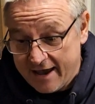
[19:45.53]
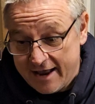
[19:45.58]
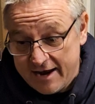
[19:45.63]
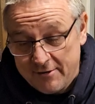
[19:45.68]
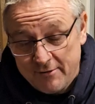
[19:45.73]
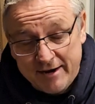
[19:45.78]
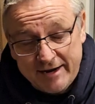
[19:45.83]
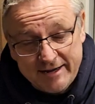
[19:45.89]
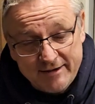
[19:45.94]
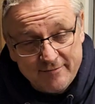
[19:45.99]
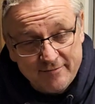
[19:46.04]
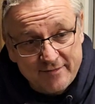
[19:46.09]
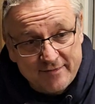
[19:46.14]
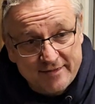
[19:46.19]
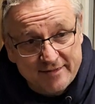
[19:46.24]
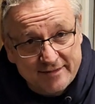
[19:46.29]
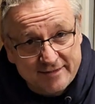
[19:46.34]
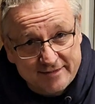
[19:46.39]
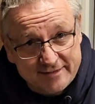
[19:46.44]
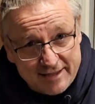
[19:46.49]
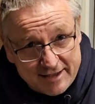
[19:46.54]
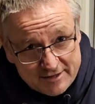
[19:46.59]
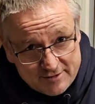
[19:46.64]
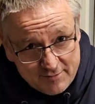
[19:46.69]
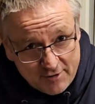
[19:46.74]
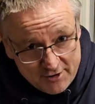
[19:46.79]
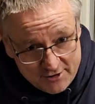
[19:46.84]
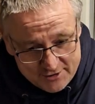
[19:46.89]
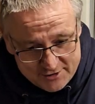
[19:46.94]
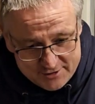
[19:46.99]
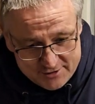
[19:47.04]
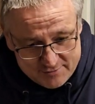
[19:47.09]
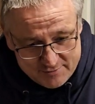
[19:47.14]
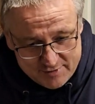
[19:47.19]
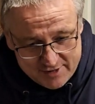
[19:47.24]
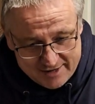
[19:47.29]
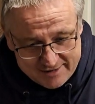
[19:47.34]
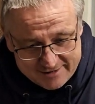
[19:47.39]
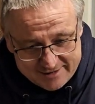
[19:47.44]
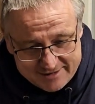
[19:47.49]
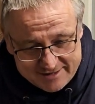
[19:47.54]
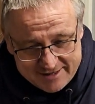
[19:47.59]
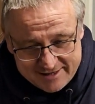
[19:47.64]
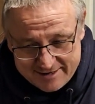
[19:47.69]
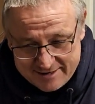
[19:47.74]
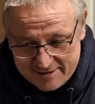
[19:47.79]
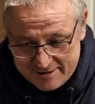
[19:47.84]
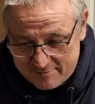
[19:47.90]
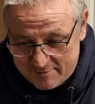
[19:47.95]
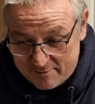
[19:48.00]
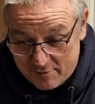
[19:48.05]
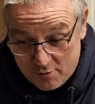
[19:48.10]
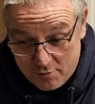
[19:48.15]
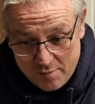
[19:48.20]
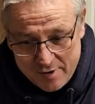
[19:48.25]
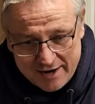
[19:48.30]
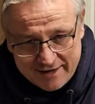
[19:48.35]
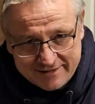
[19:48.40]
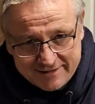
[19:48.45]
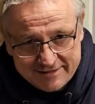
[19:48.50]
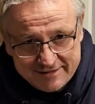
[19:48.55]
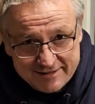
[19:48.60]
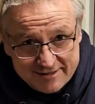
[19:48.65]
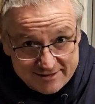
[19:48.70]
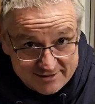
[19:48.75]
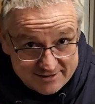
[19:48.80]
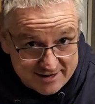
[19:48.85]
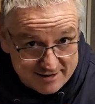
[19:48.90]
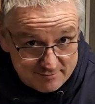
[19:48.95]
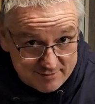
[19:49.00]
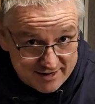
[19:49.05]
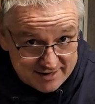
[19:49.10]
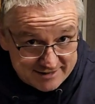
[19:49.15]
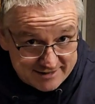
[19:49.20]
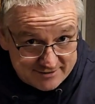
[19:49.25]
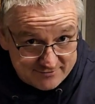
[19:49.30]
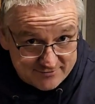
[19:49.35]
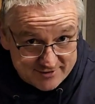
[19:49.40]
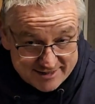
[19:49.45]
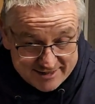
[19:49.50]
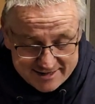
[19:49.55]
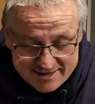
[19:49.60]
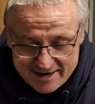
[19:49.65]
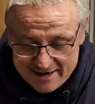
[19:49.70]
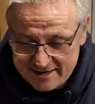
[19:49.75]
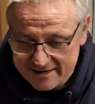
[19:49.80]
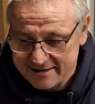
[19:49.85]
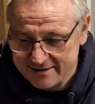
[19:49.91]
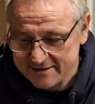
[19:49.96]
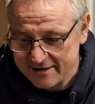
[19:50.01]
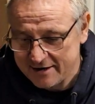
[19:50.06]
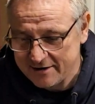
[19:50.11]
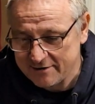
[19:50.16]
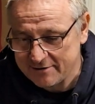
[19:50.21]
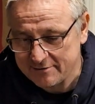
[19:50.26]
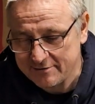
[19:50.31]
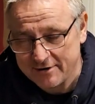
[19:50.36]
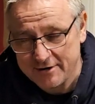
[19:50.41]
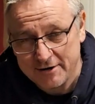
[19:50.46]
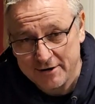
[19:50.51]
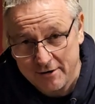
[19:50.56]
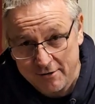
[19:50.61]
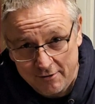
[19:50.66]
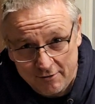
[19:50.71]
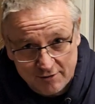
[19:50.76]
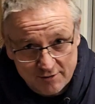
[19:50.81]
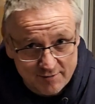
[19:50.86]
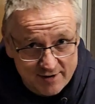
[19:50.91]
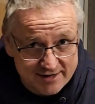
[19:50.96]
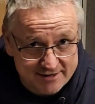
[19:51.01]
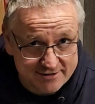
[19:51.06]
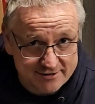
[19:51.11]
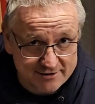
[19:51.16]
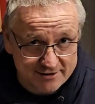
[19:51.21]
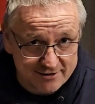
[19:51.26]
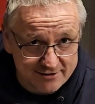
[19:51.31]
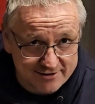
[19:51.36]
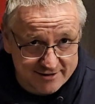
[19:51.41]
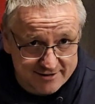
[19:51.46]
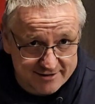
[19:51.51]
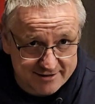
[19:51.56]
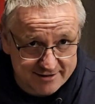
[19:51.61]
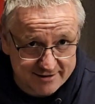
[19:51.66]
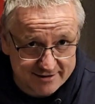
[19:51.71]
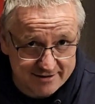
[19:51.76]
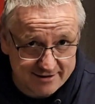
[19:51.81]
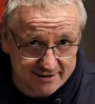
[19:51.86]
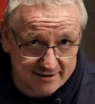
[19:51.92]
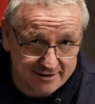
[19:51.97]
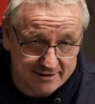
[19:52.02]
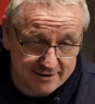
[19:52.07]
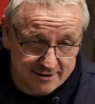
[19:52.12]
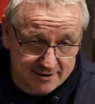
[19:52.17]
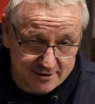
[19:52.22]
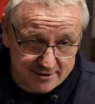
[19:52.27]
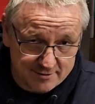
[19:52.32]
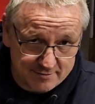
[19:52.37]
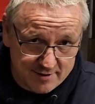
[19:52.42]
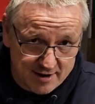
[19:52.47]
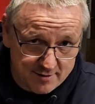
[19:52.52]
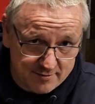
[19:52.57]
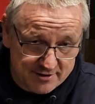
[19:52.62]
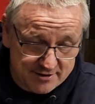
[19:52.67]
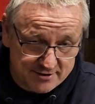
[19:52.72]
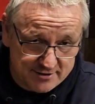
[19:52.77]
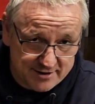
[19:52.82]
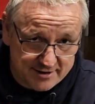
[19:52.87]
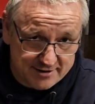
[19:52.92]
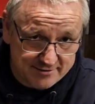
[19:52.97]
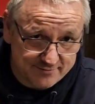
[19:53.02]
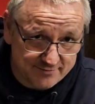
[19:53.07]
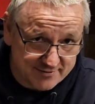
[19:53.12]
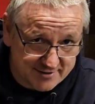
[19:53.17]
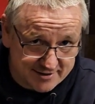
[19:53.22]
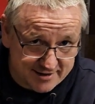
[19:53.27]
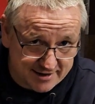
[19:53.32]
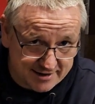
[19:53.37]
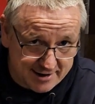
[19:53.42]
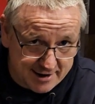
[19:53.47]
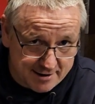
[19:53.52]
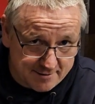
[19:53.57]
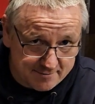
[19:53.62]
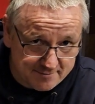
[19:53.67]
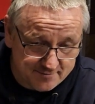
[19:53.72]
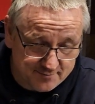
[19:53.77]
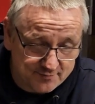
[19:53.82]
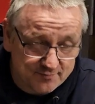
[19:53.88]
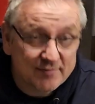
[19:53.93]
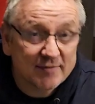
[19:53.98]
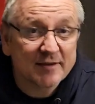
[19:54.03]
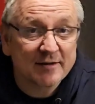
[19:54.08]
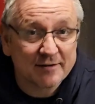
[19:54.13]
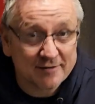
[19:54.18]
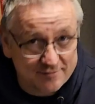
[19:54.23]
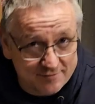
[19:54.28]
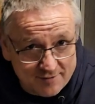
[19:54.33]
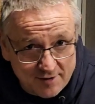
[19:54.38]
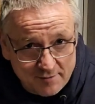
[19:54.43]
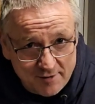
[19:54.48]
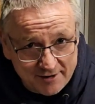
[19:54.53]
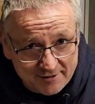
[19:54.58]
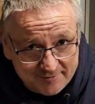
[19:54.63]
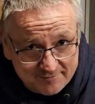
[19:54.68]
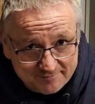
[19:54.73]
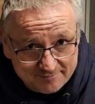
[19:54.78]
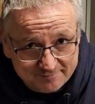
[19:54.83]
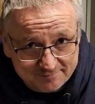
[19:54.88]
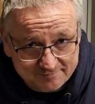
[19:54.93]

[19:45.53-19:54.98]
Anyway, that's my onion plants, well, plants planted for today. So all the best, you guys. Happy New Year. Take care. Bye-bye.